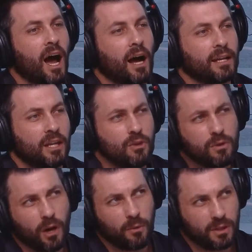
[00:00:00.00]
can you
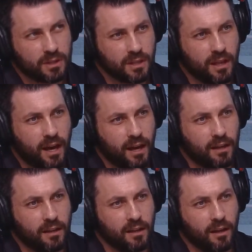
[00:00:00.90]
go into that?
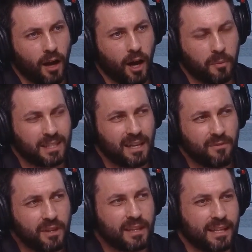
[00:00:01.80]
Because I
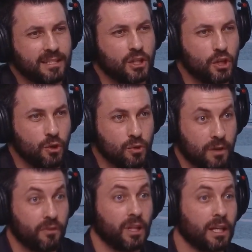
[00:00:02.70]
feel like that's huge. I
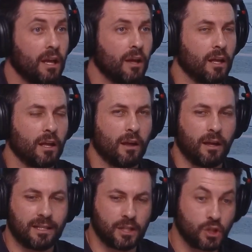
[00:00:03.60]
feel like
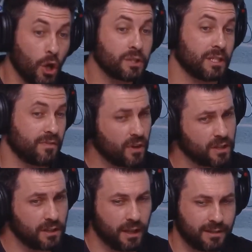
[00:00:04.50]
as adults,
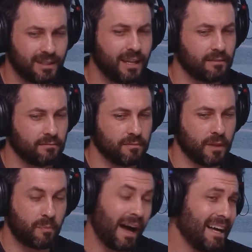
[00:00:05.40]
it's not
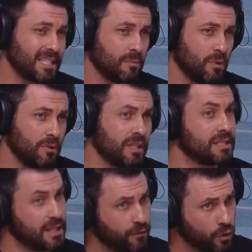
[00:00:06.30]
impossible. It's
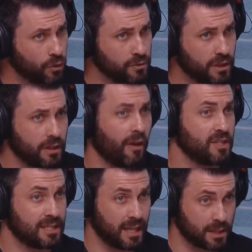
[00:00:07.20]
difficult. It
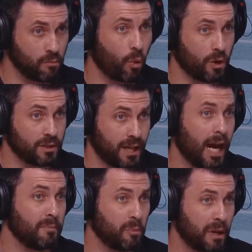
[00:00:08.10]
obviously takes more
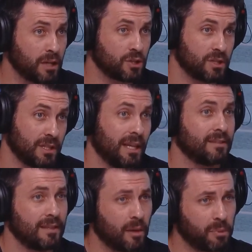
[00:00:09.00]
time and patience to get
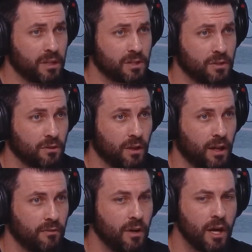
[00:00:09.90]
to that place in your
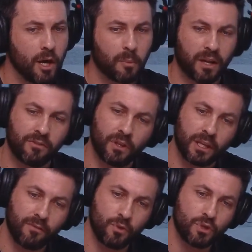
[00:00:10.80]
life. But I feel
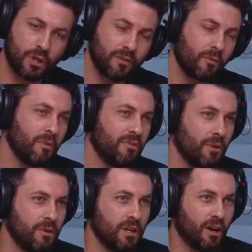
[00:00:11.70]
like if you start from a
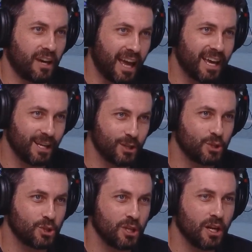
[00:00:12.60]
very young age,